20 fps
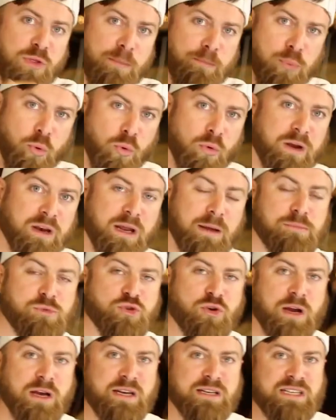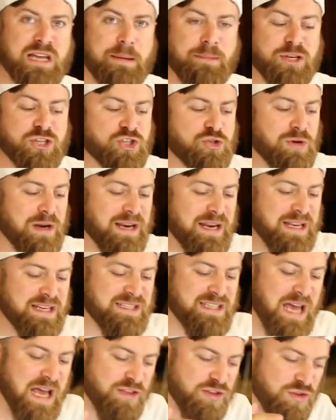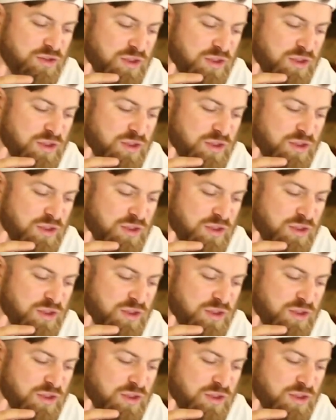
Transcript: point I'm trying to demonstrate is that